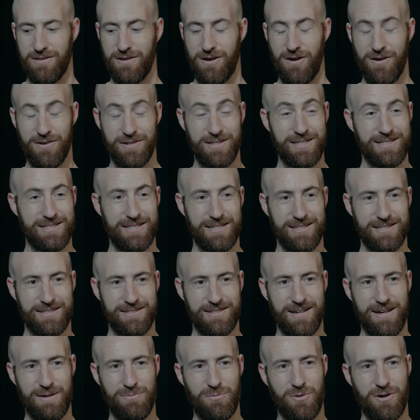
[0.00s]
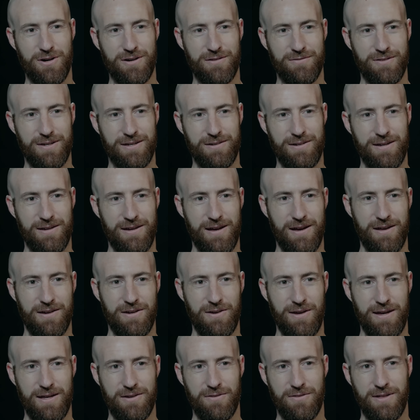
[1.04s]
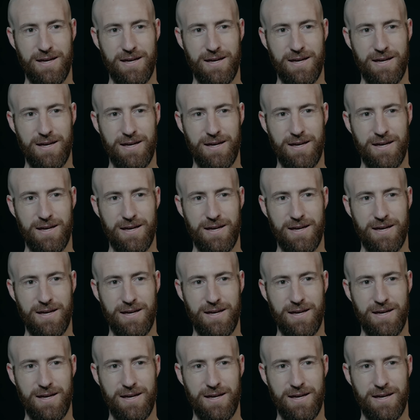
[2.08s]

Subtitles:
the artistic design part of it. How do you handle